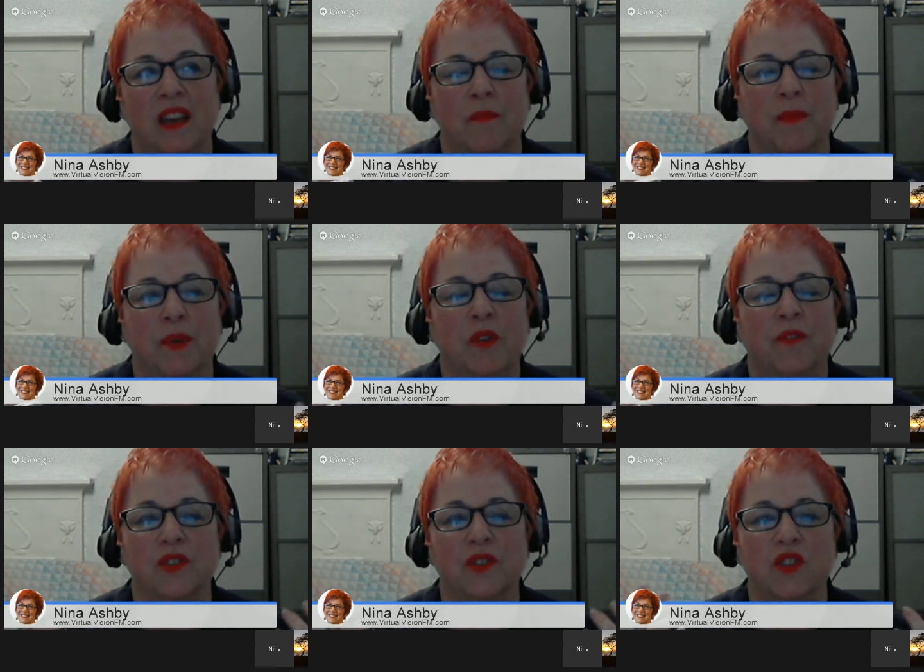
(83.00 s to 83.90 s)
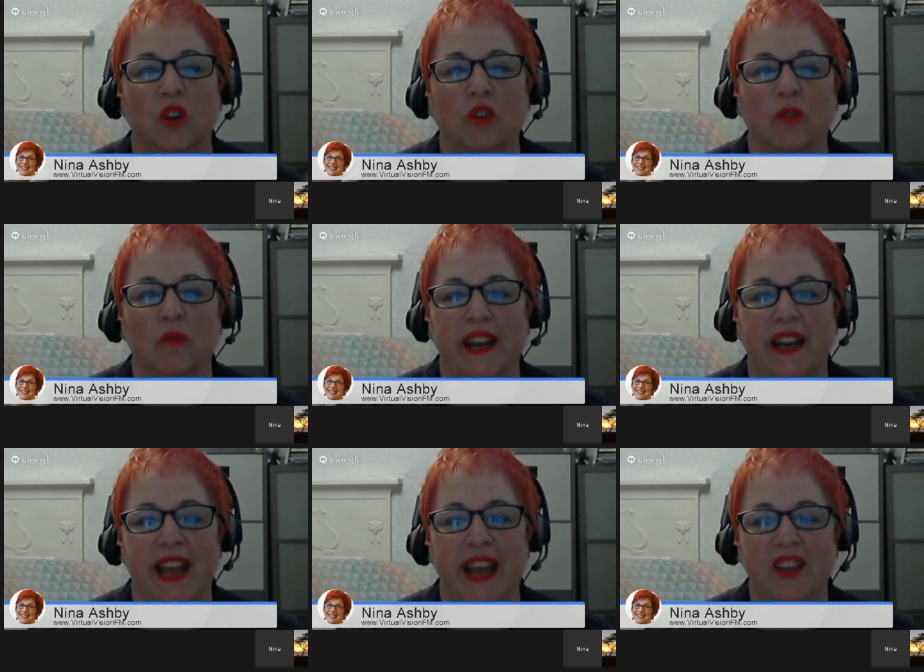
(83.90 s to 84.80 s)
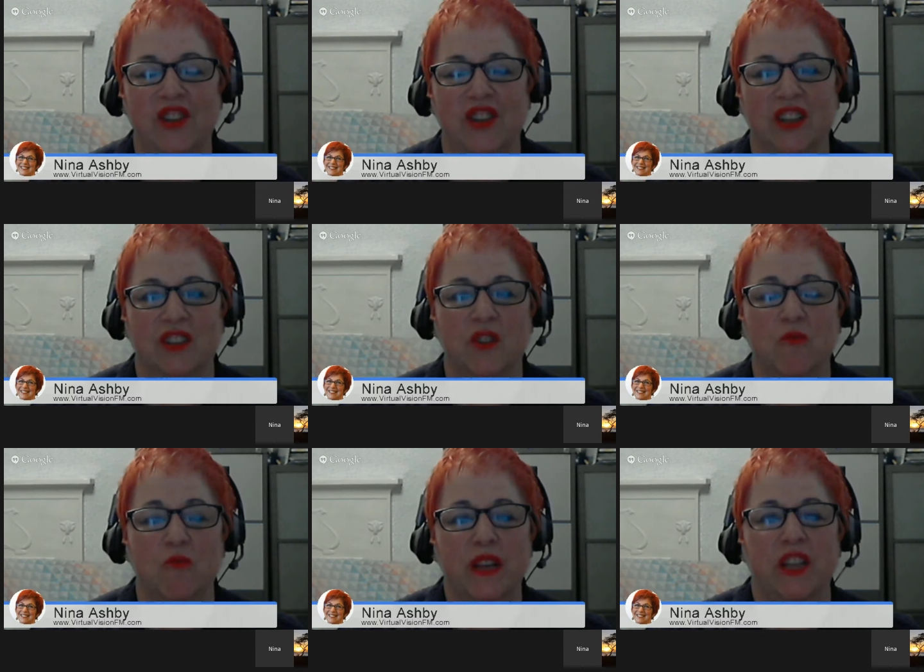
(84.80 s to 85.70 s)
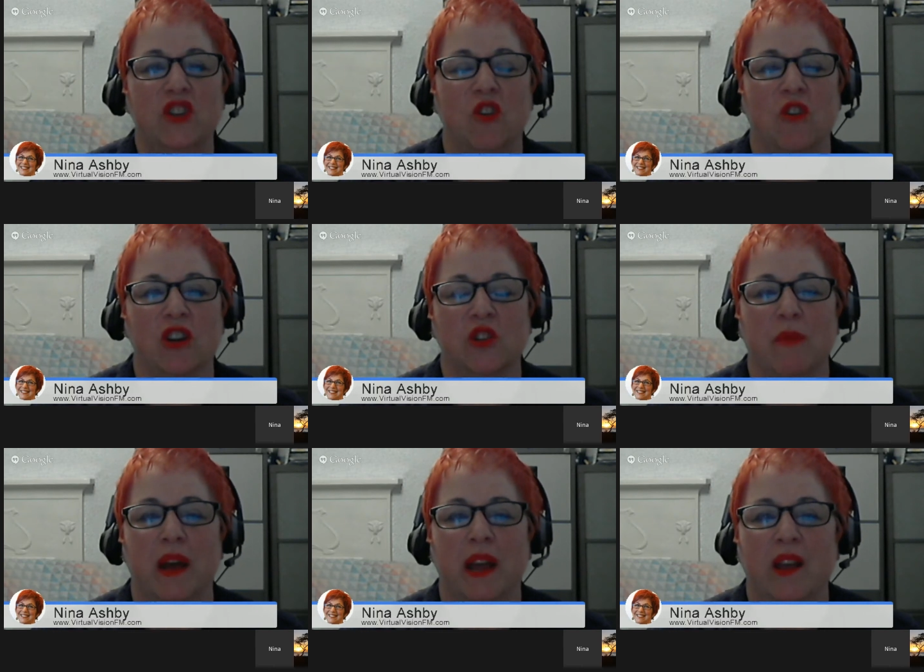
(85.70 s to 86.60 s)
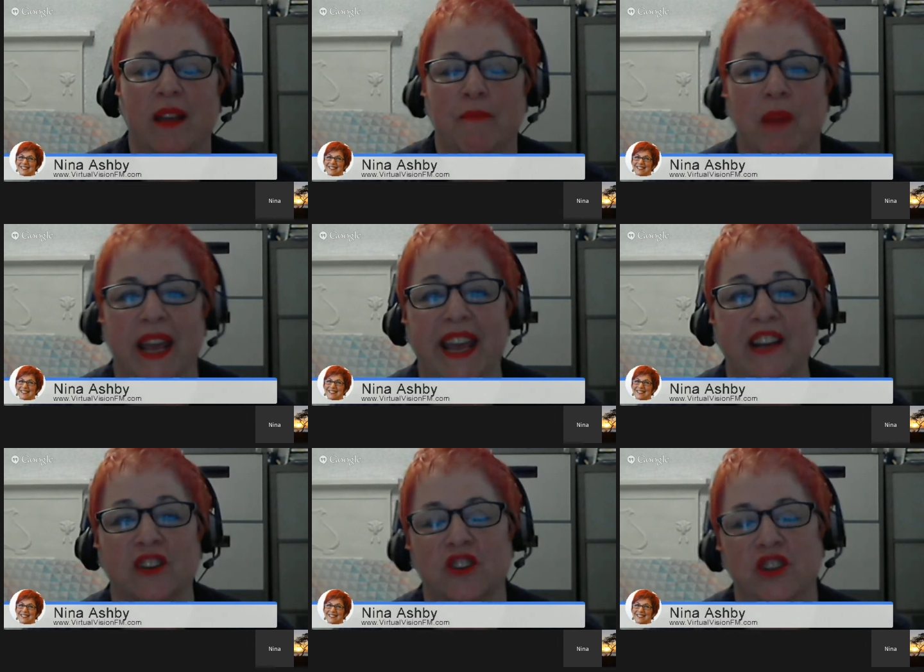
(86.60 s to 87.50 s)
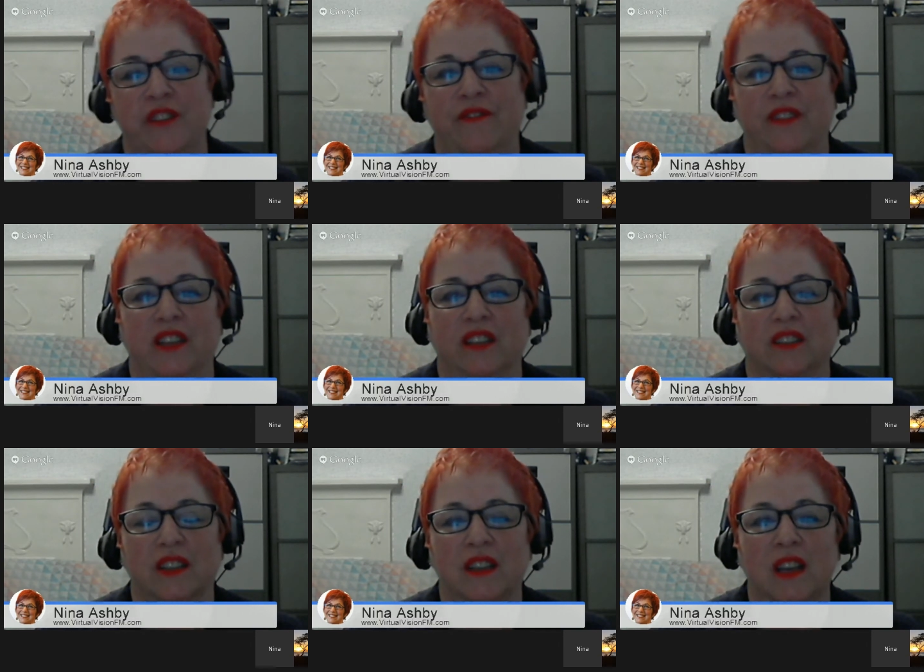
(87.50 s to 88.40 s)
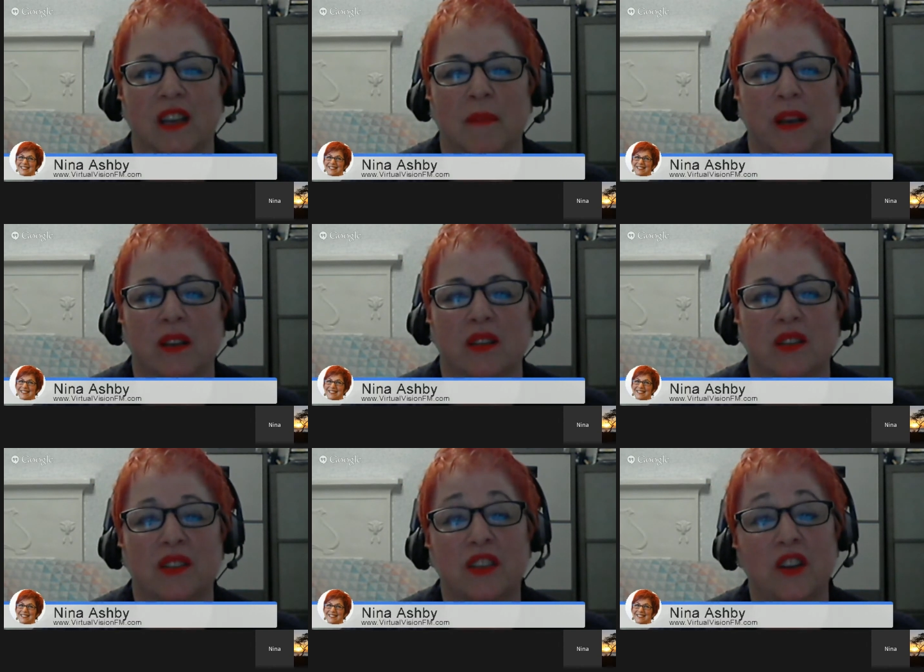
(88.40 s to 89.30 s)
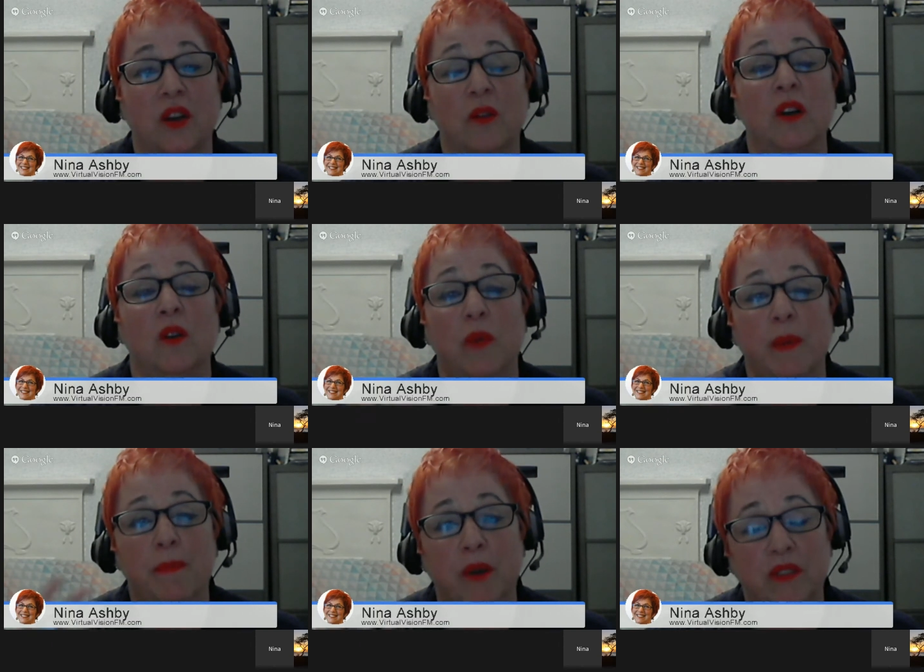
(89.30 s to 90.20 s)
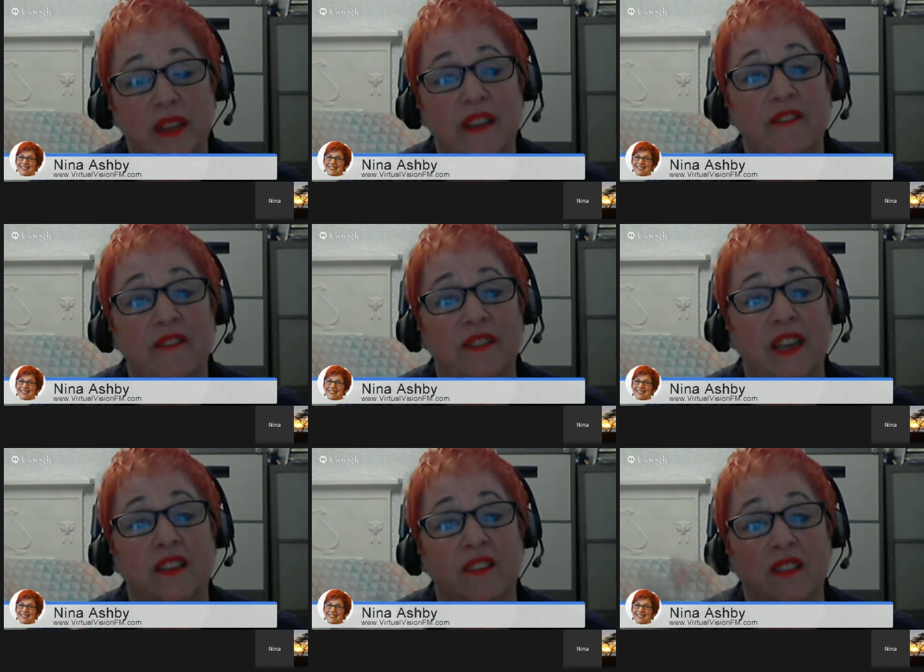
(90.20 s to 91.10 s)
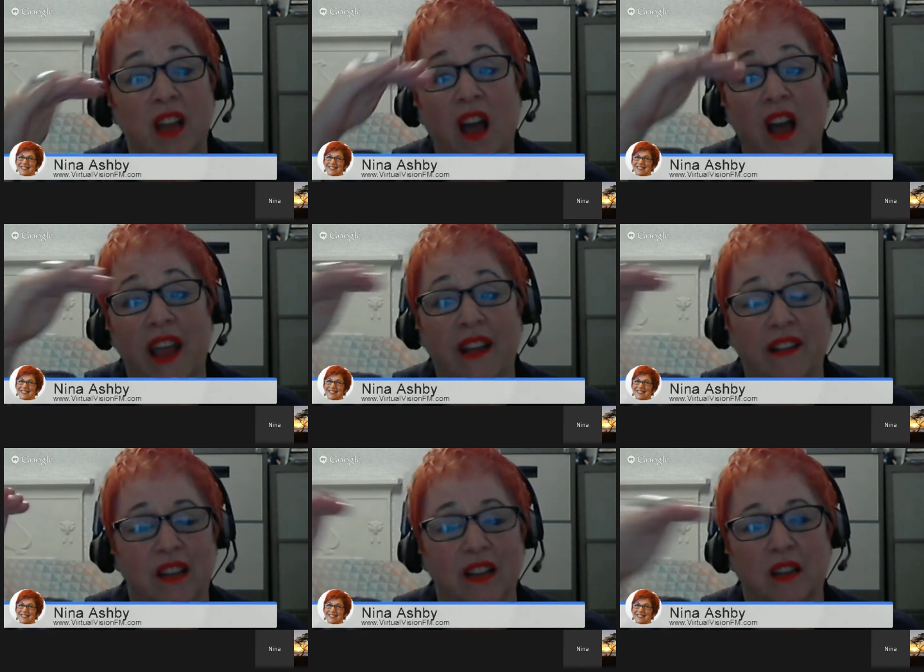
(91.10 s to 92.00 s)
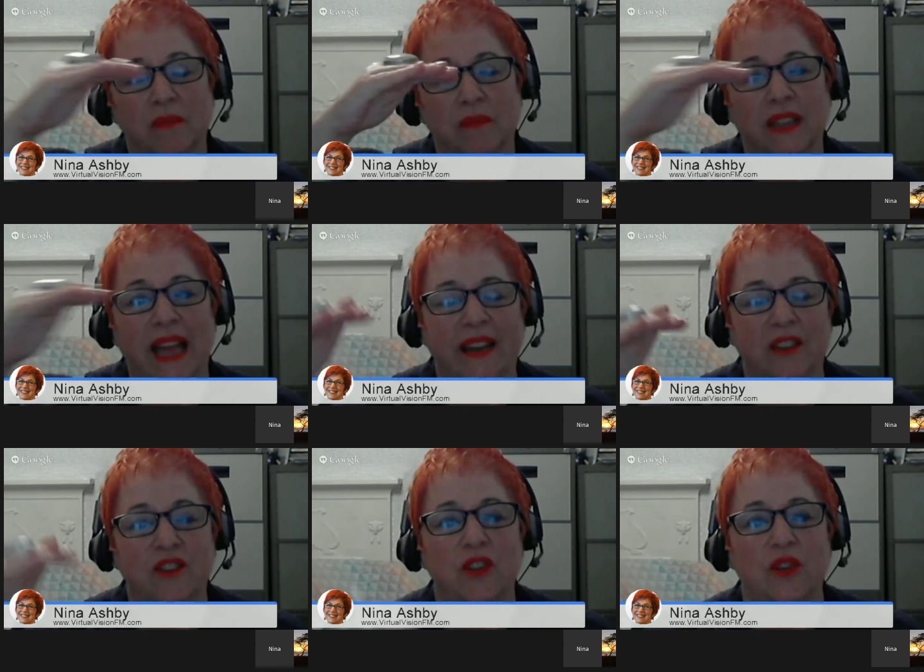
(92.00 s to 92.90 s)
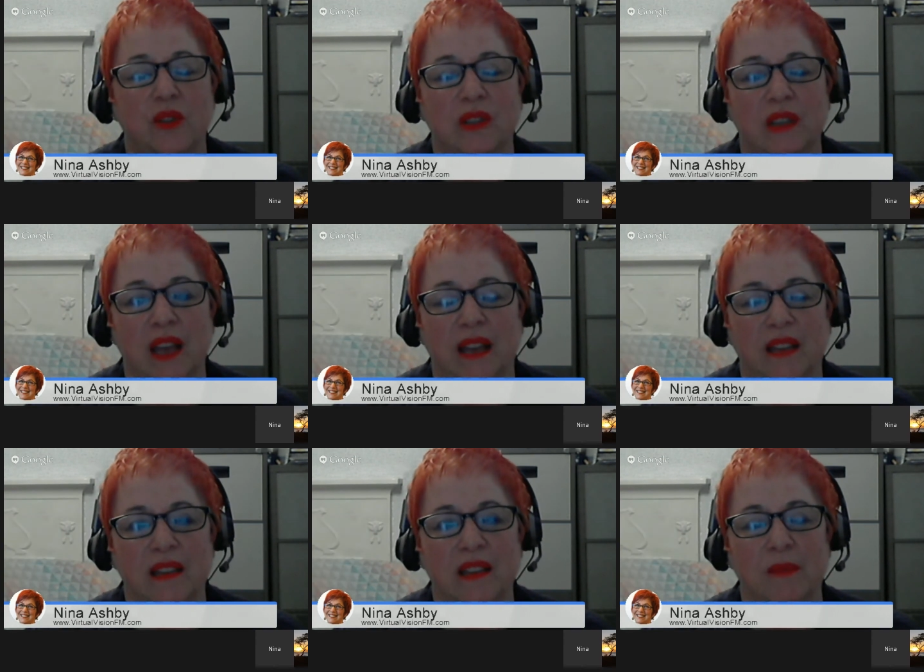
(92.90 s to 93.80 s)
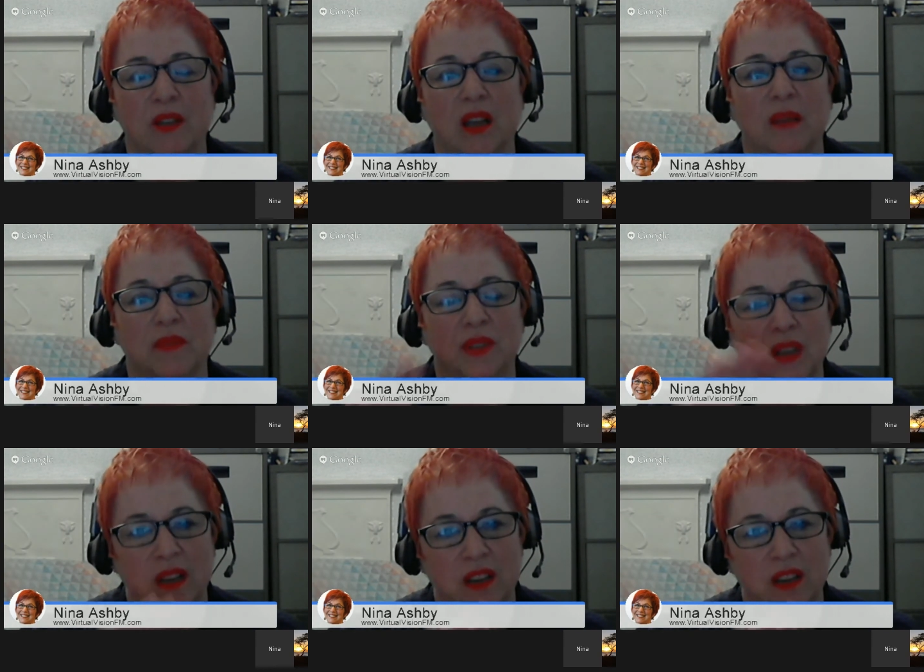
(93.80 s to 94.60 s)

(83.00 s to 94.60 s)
beautiful solar radiation to recharge my energy field. Because, we both live in high latitudes, and sometimes,